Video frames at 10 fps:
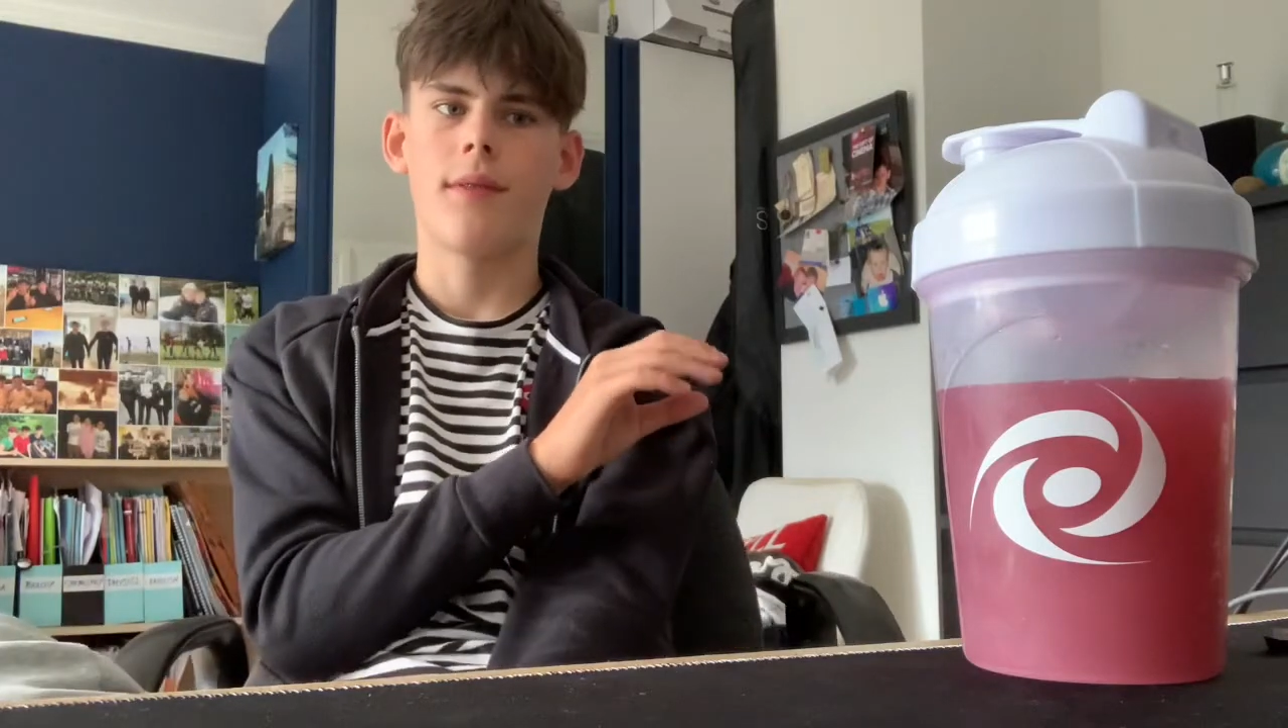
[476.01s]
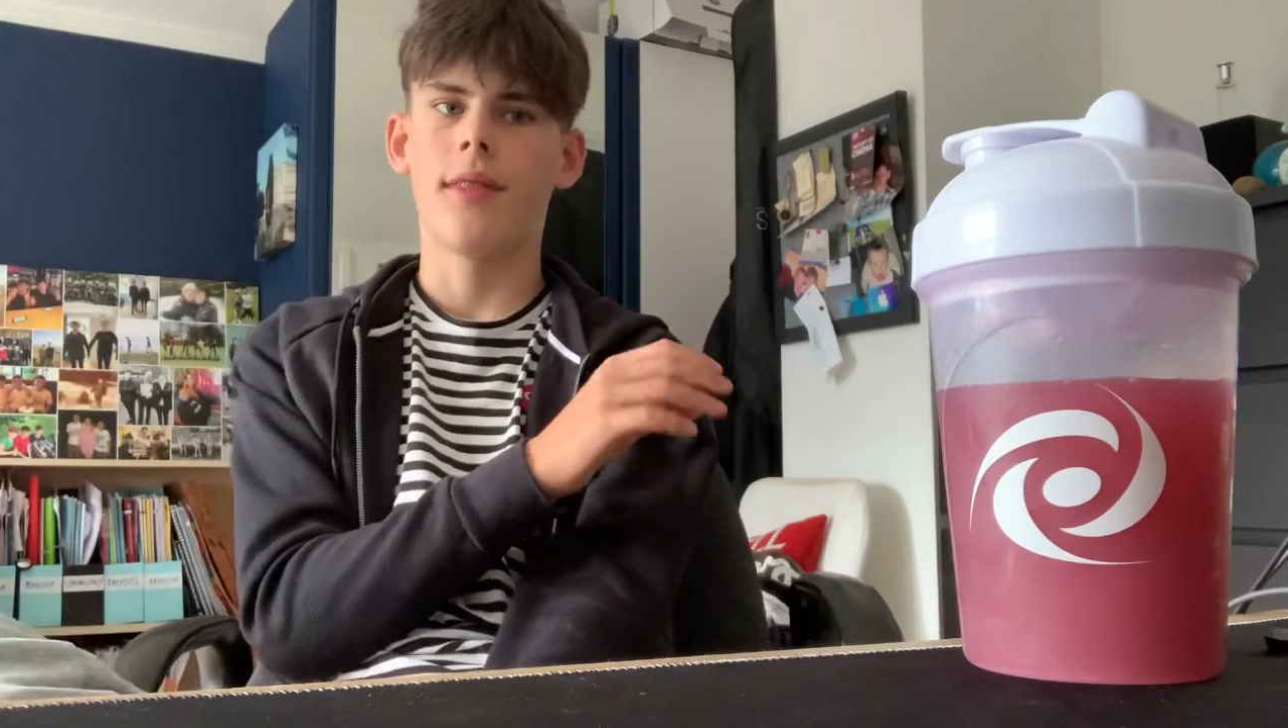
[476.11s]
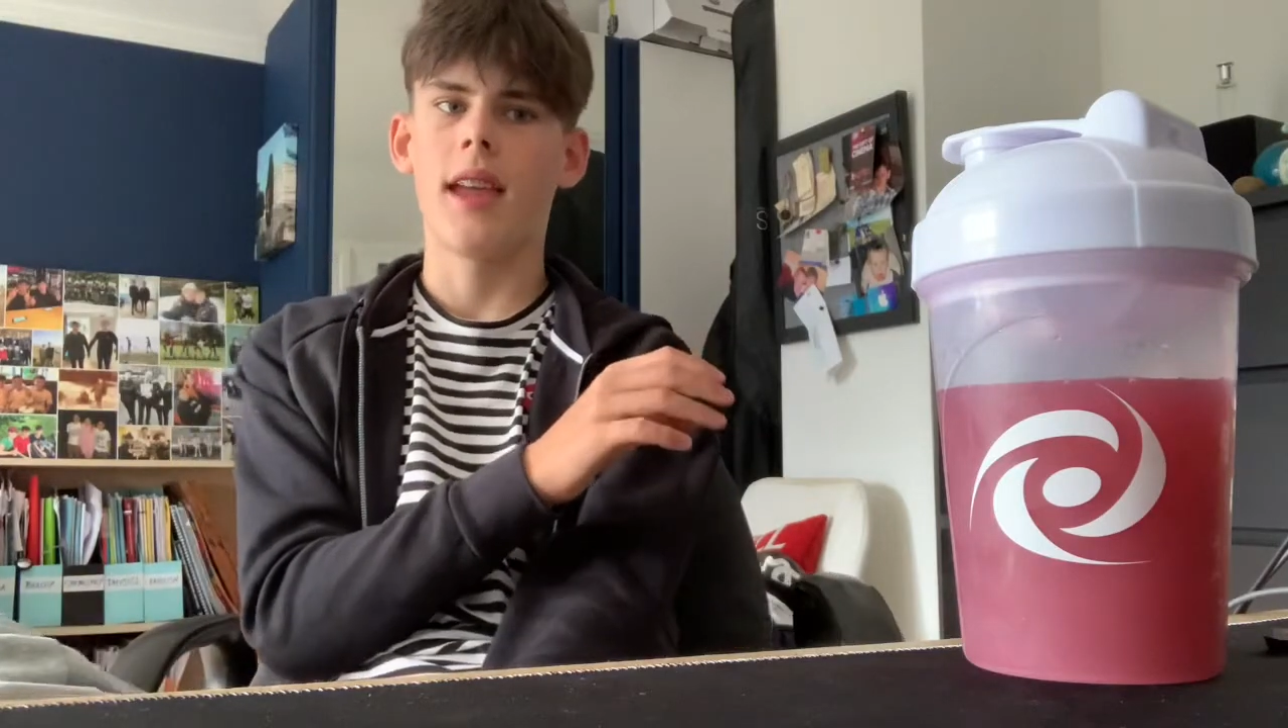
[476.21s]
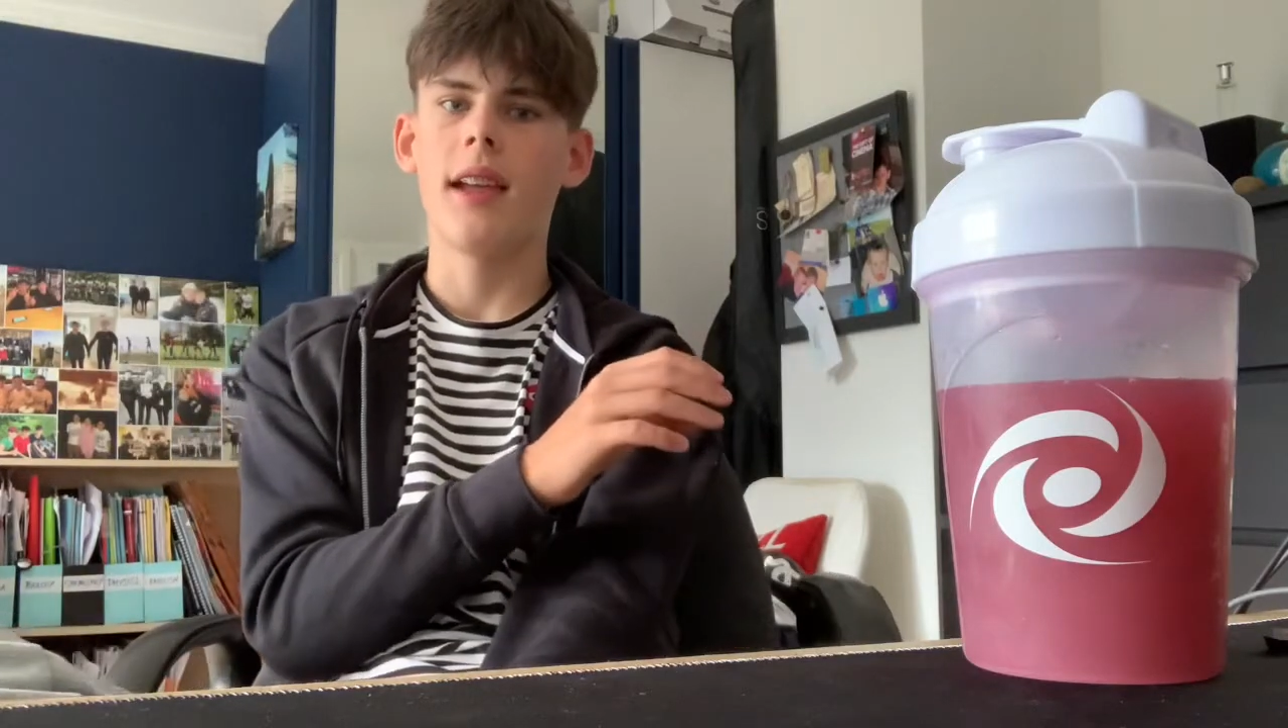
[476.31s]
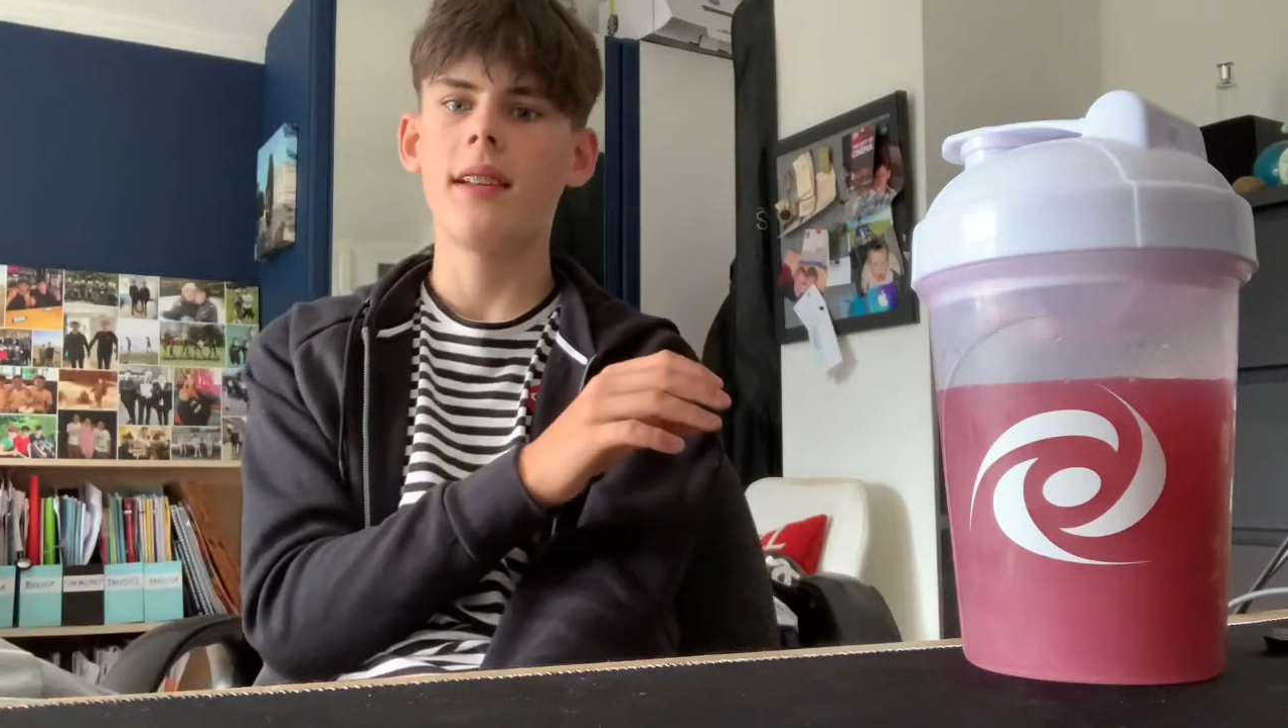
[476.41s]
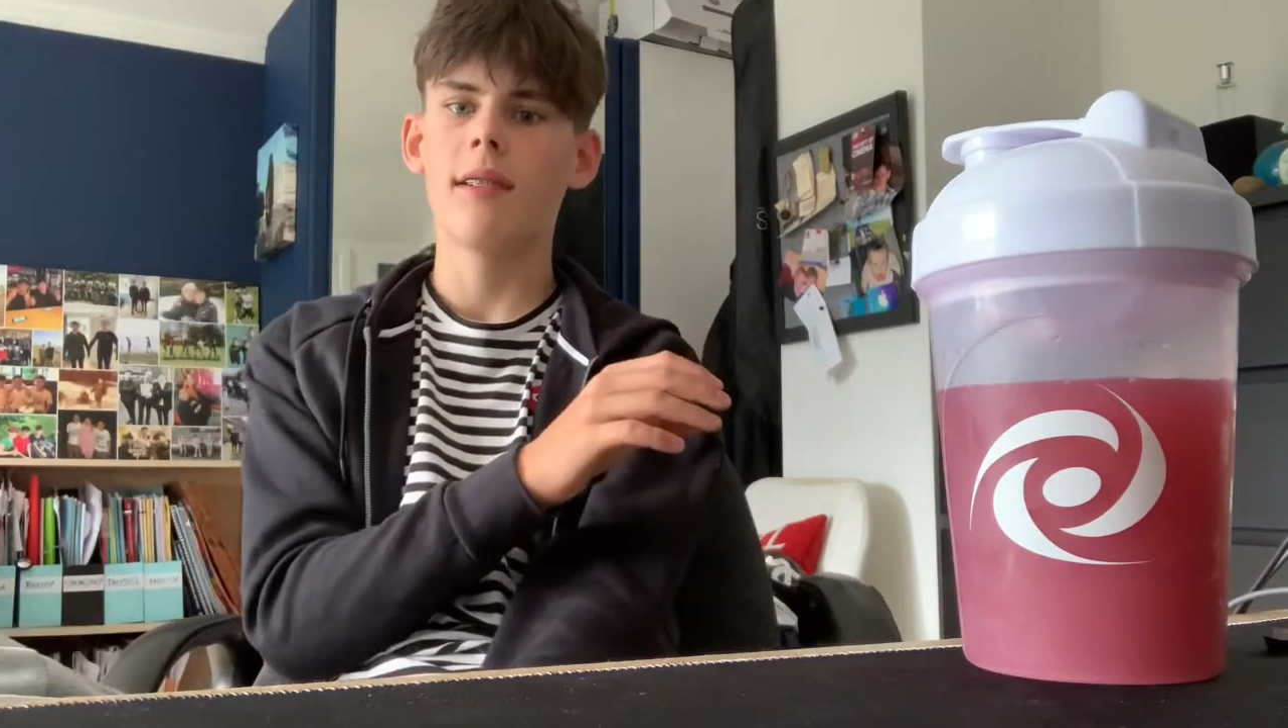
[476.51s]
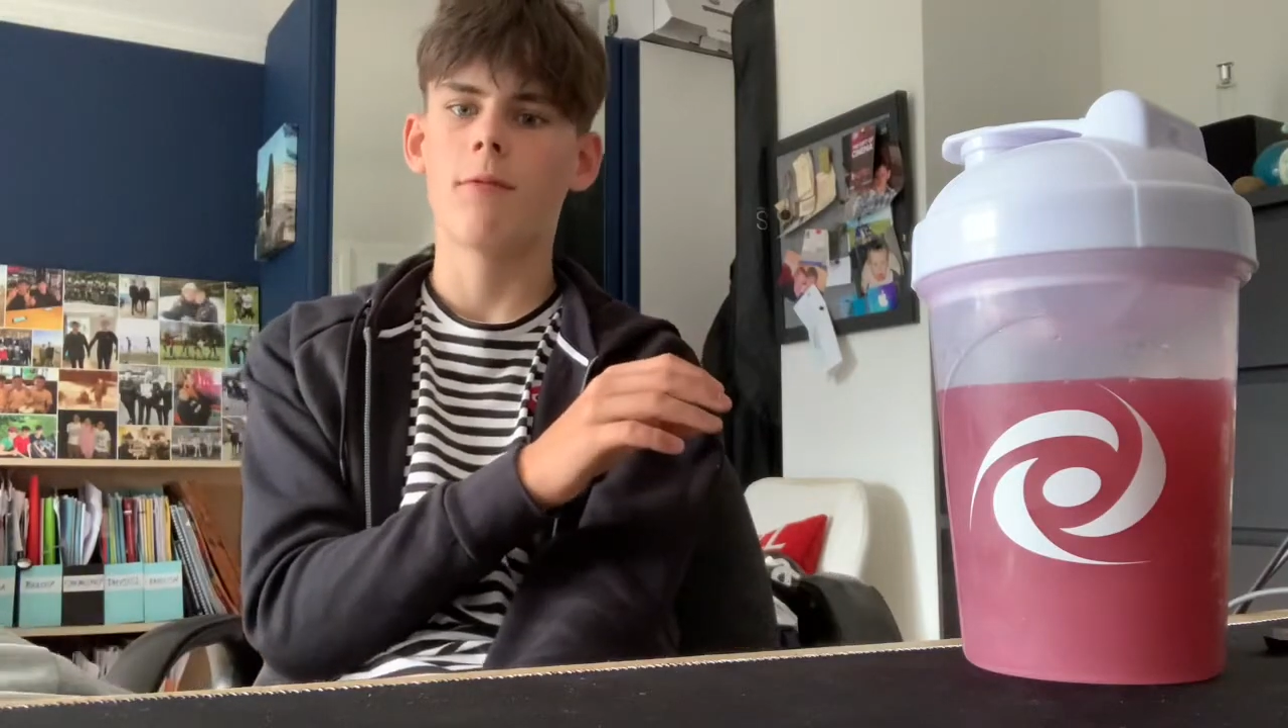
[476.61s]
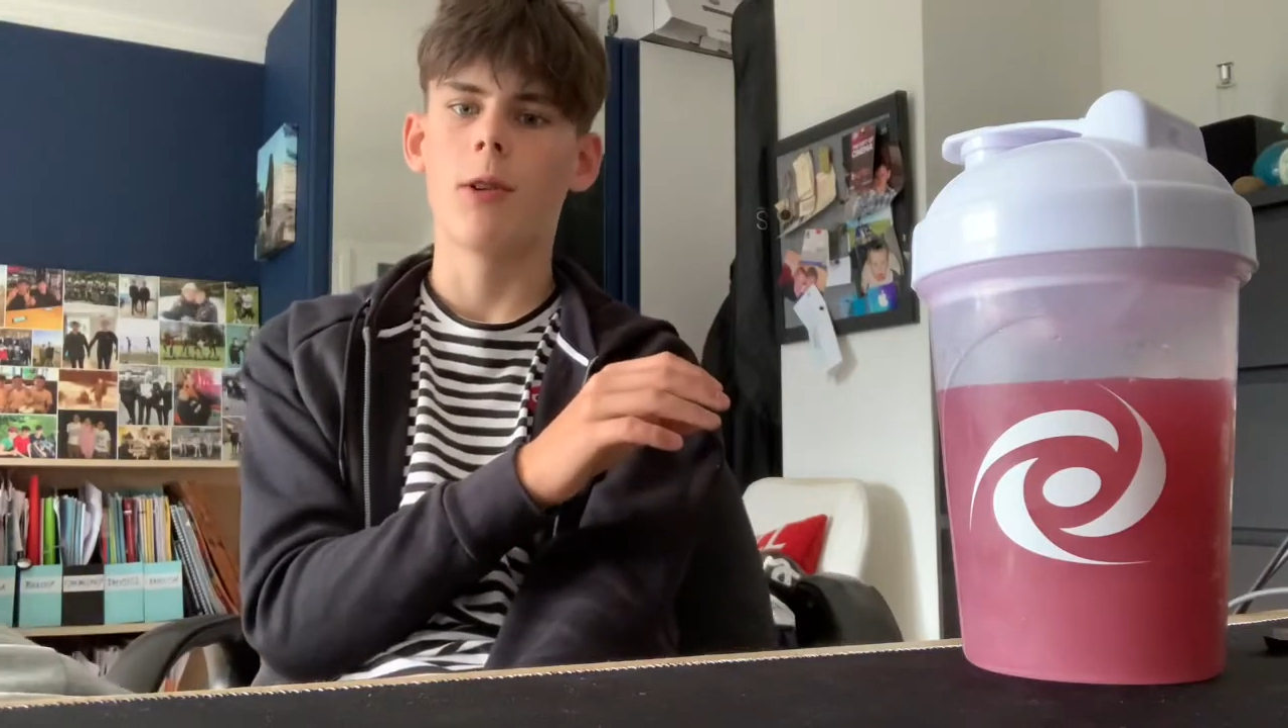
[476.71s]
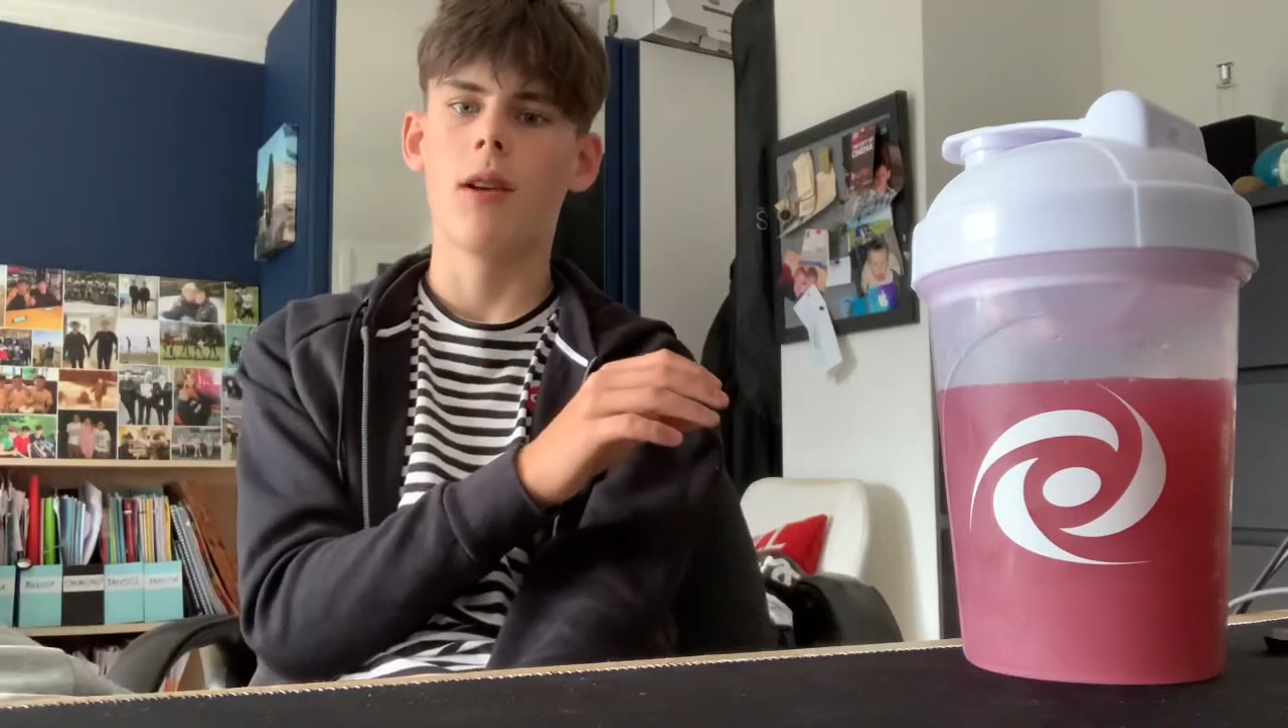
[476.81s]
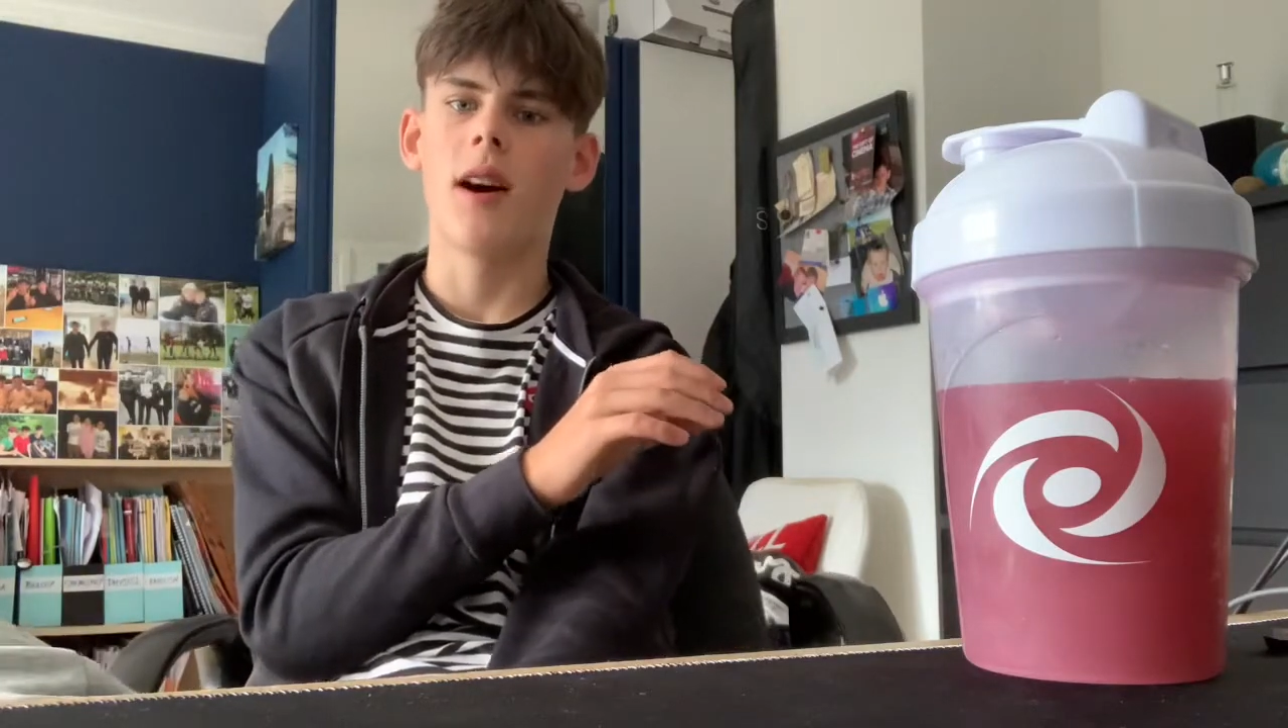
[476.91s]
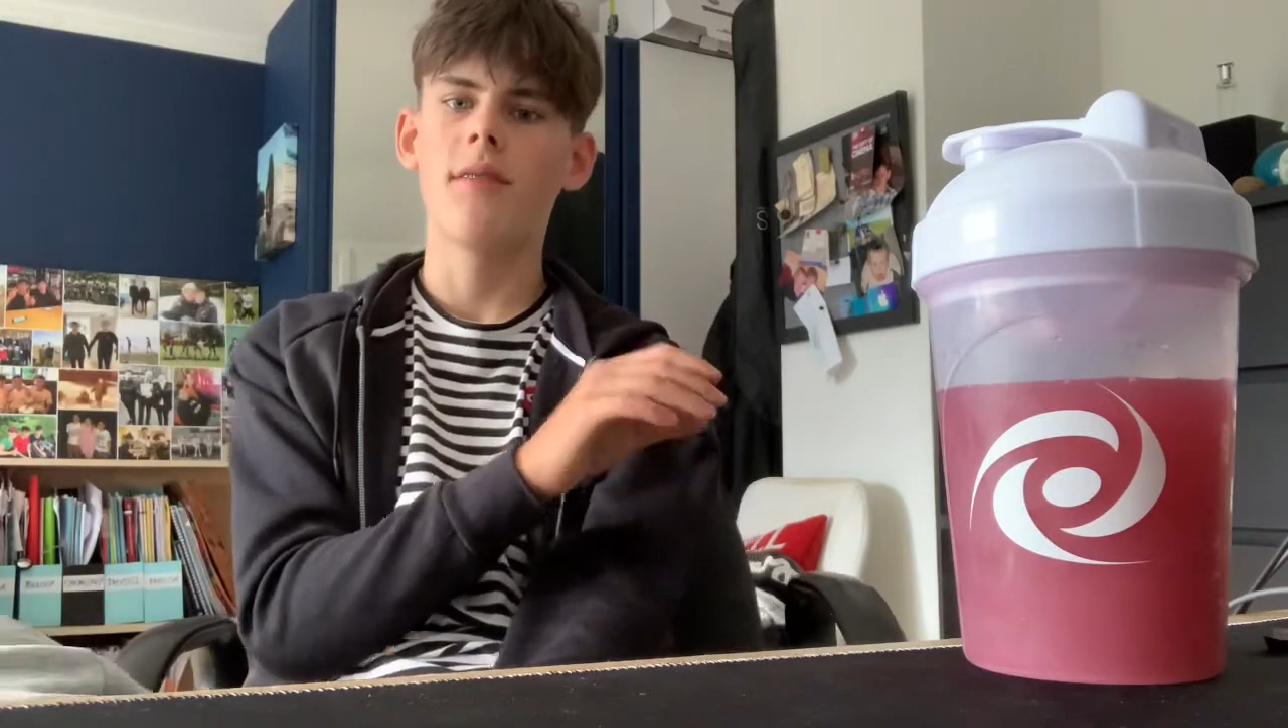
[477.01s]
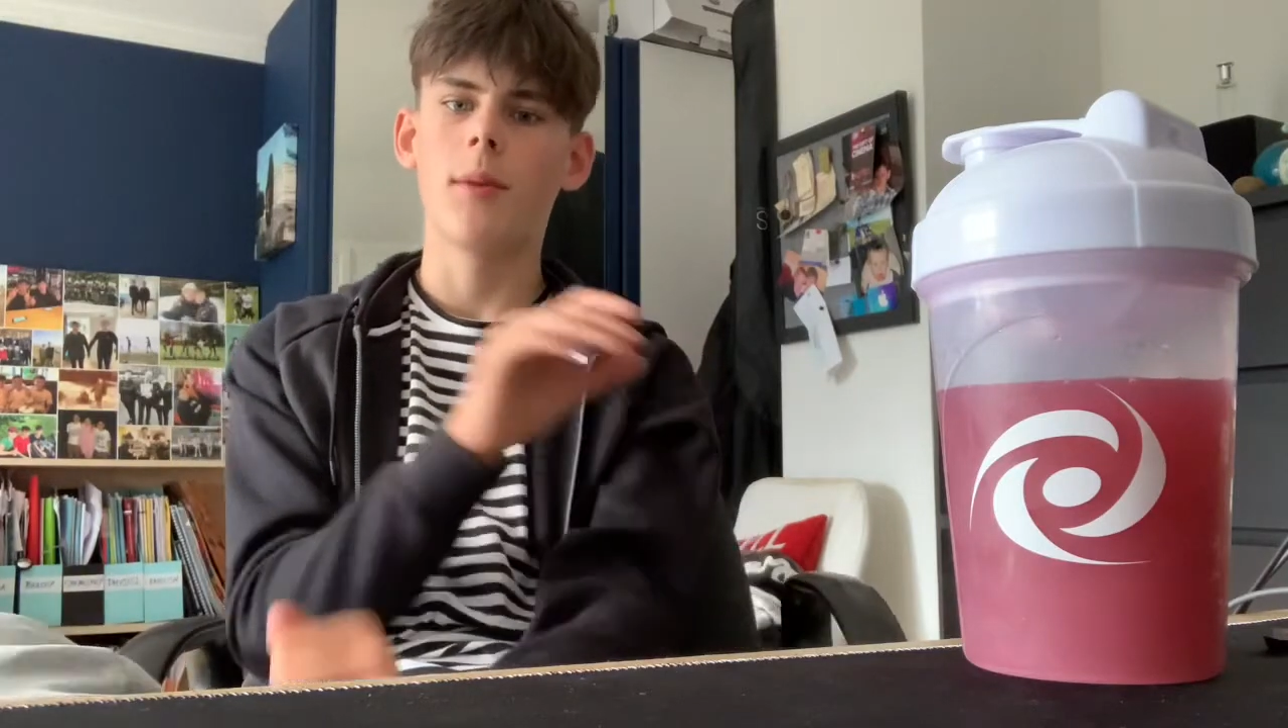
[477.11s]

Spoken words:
thing in real life,